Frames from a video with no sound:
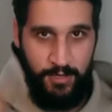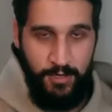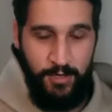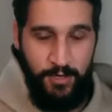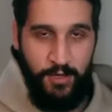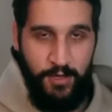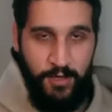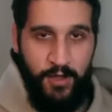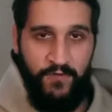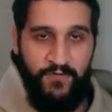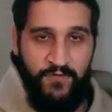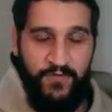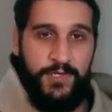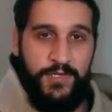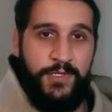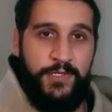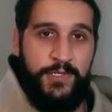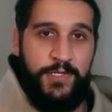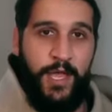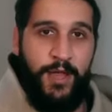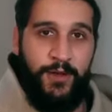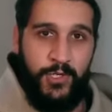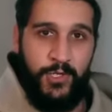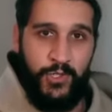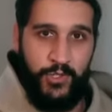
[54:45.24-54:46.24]
of these
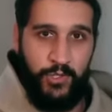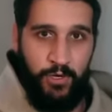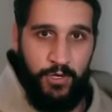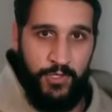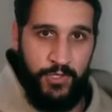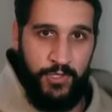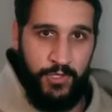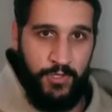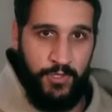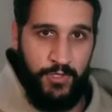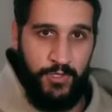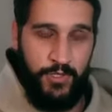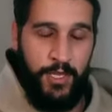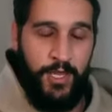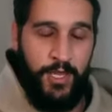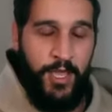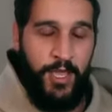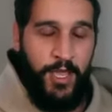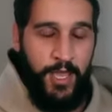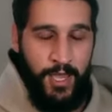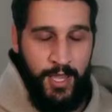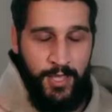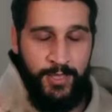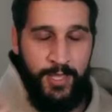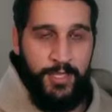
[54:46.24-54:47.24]
entire structures.
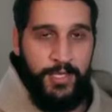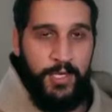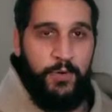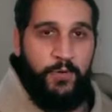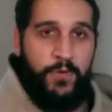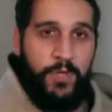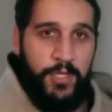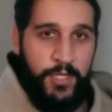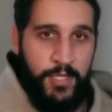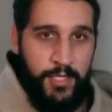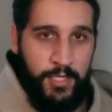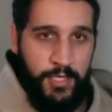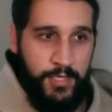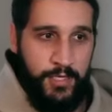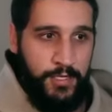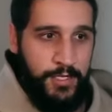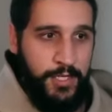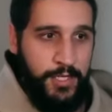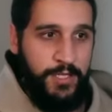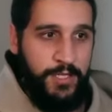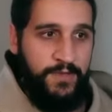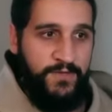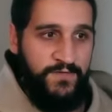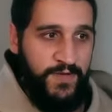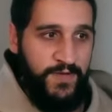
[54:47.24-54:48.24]
And that's how we can
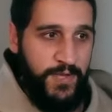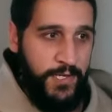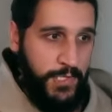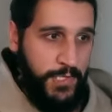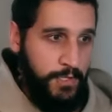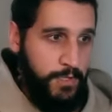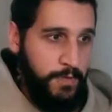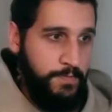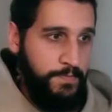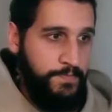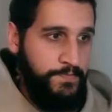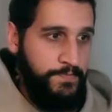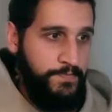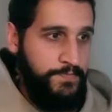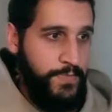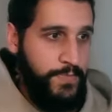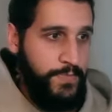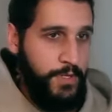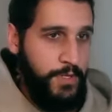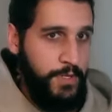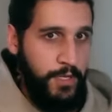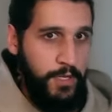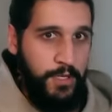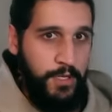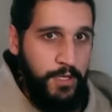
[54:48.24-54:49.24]
get to fixing them.
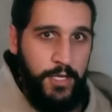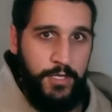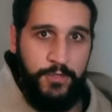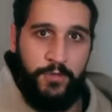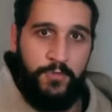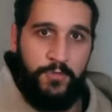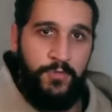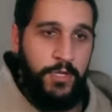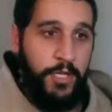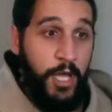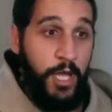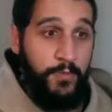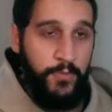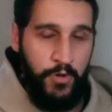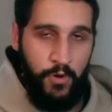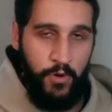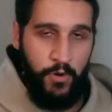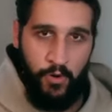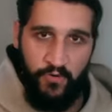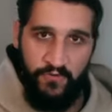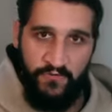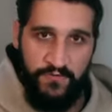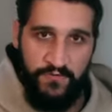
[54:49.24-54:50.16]
Okay, and you become your own